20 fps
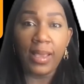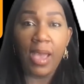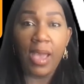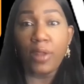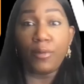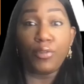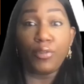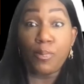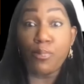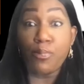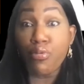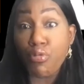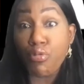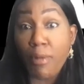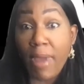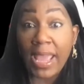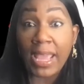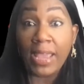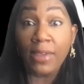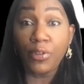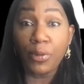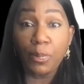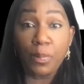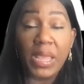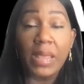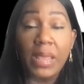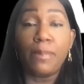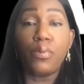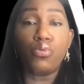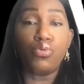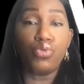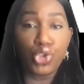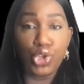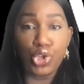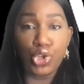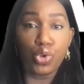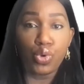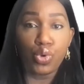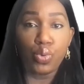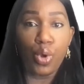kind of depraved people
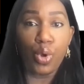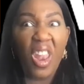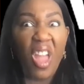do,